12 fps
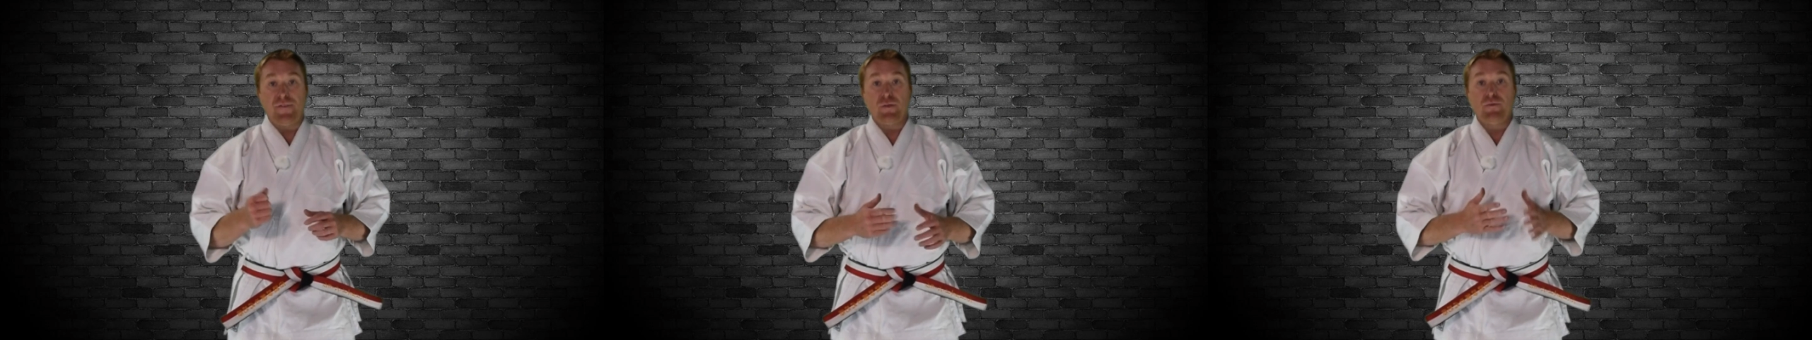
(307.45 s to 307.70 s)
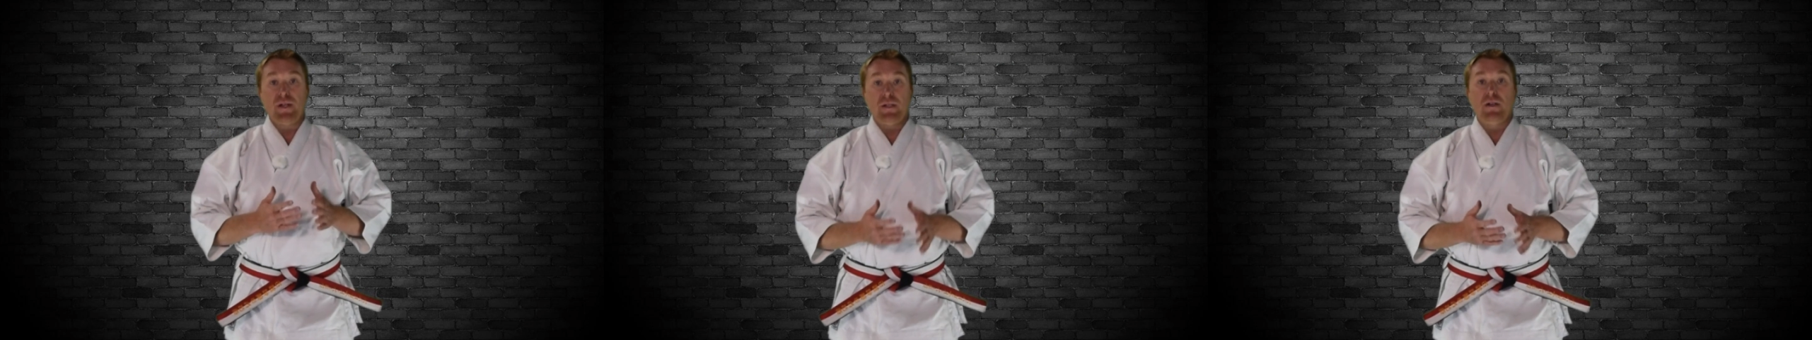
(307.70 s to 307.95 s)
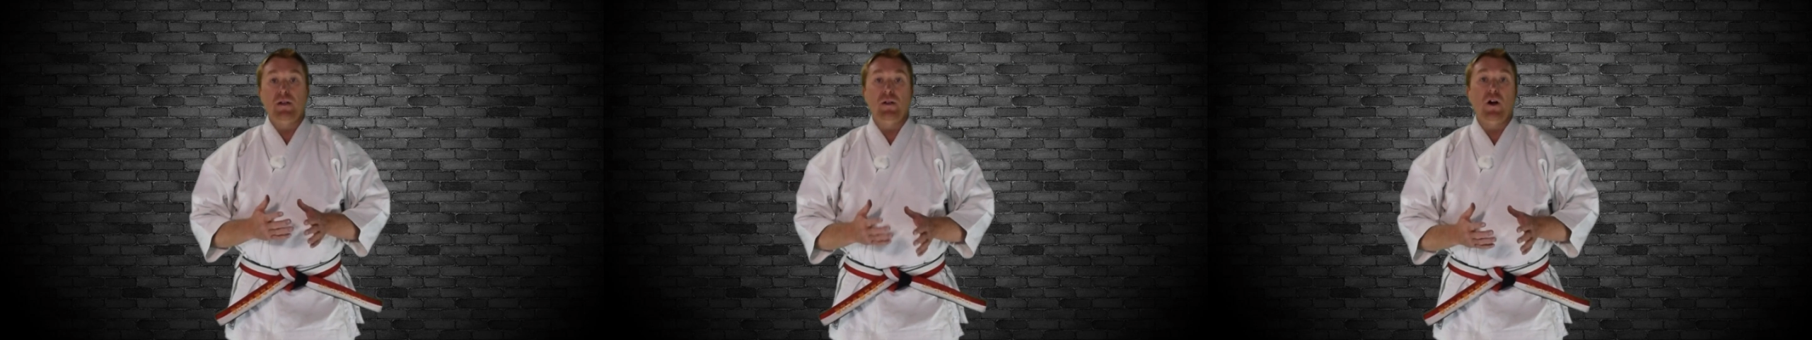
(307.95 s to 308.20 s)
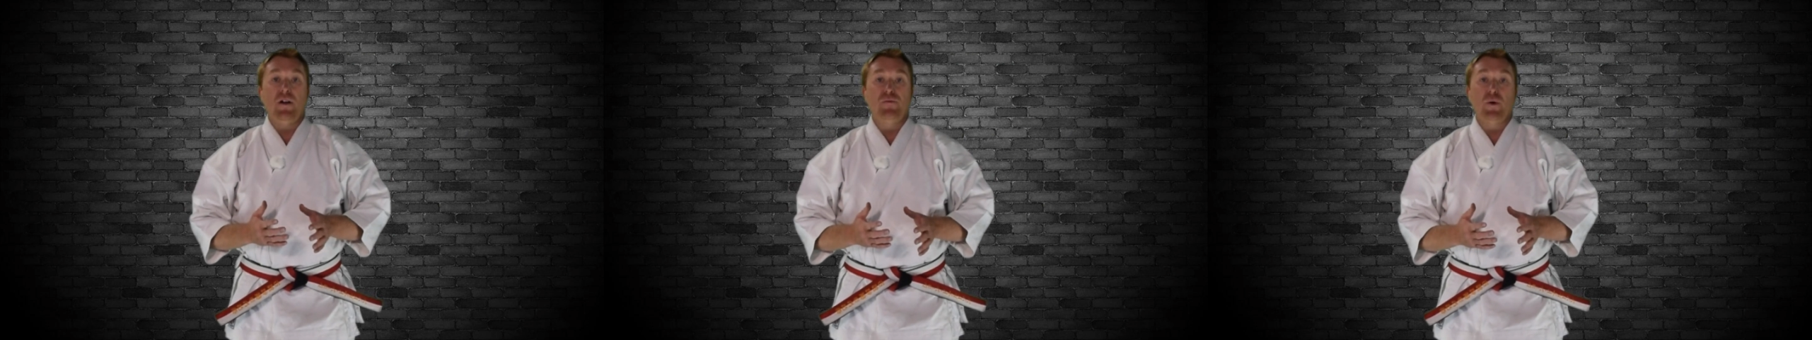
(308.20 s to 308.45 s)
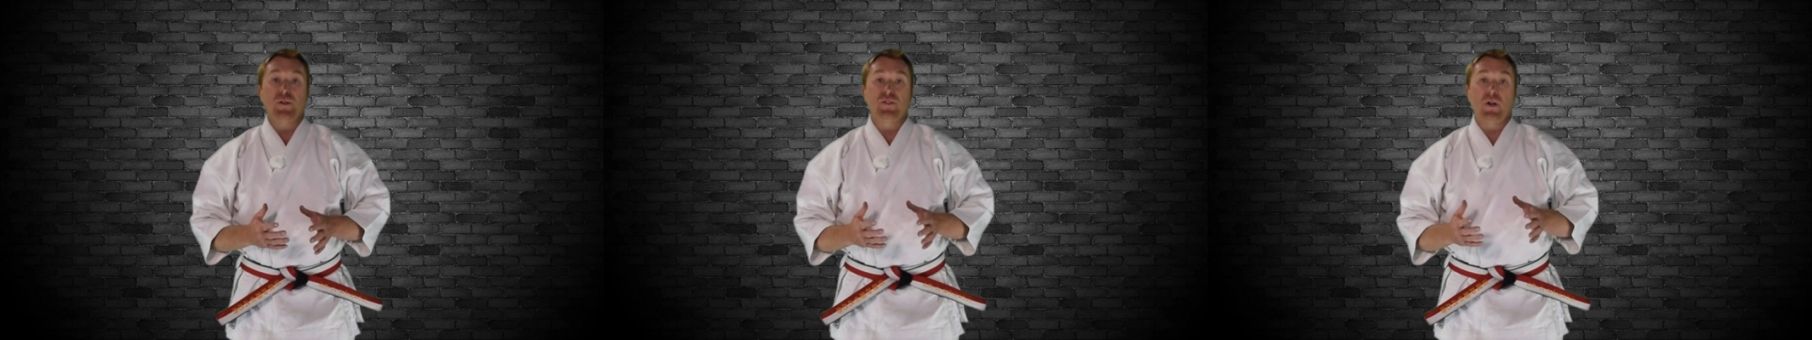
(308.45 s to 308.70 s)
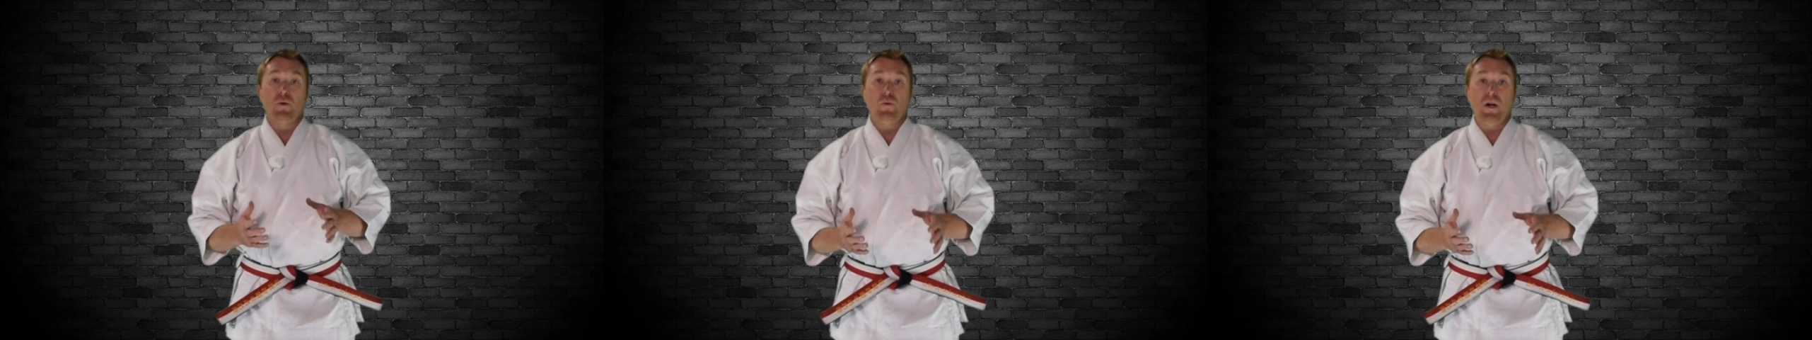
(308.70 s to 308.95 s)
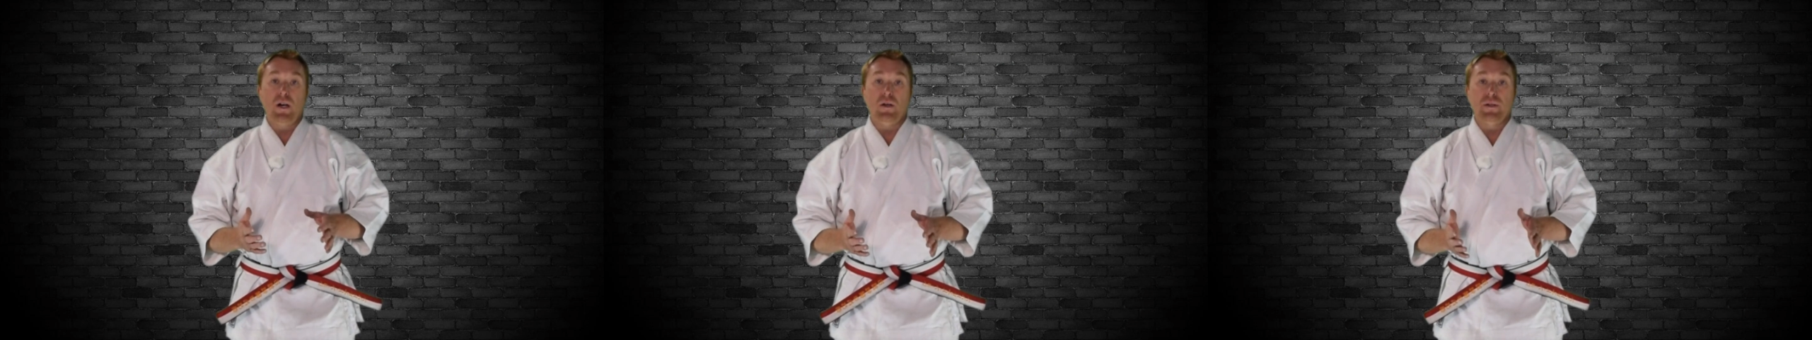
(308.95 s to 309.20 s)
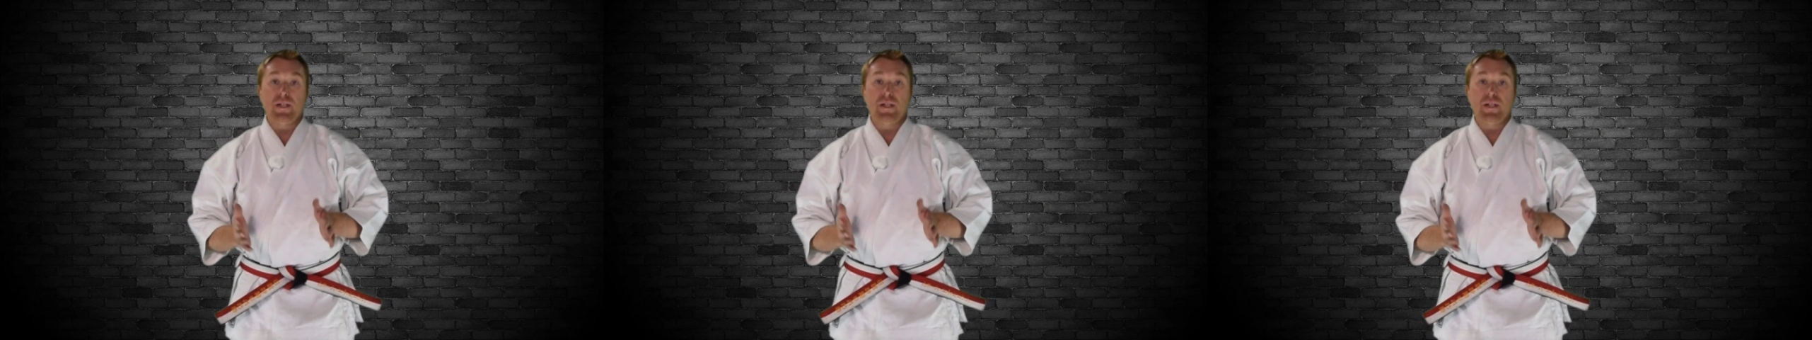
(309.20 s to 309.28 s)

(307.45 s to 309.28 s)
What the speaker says: The reason a knife works so well